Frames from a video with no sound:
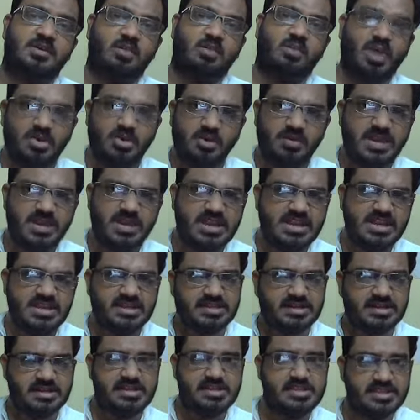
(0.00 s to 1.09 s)
Why do we
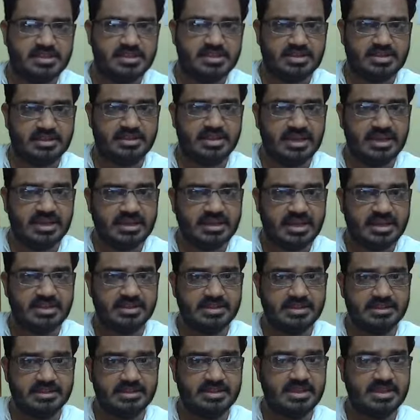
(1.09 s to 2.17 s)
need culture? This that
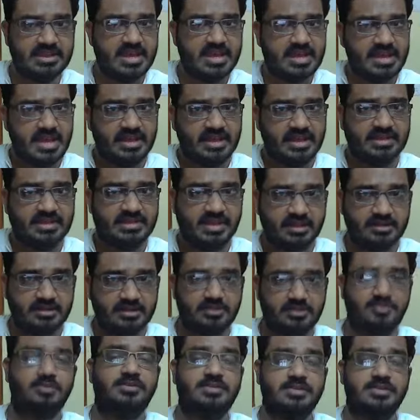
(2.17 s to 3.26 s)
is the
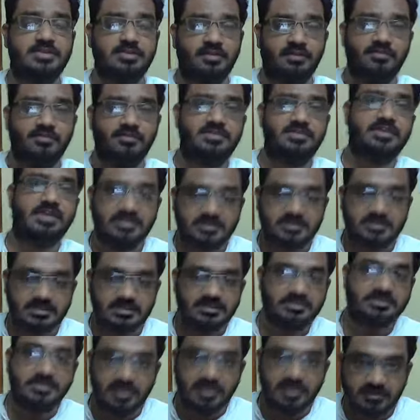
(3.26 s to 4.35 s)
exact question of the
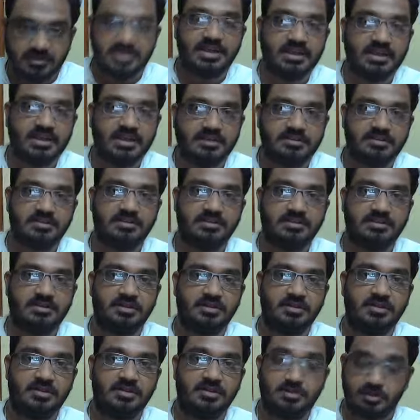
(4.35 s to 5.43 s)
youngsters nowadays.
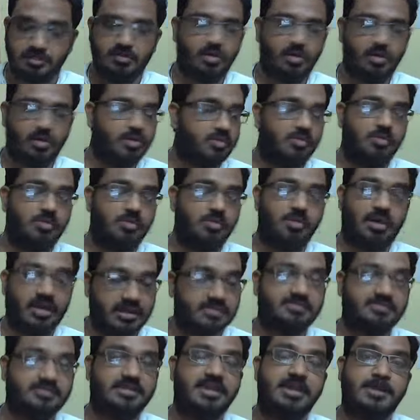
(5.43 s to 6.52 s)
Tomorrow,
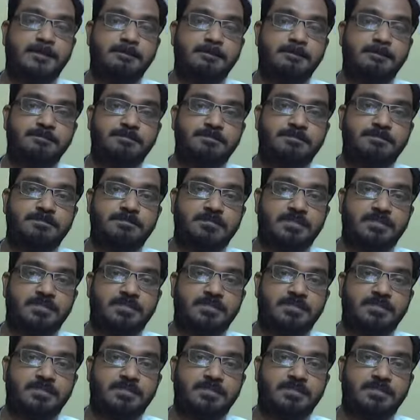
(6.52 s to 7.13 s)
I say,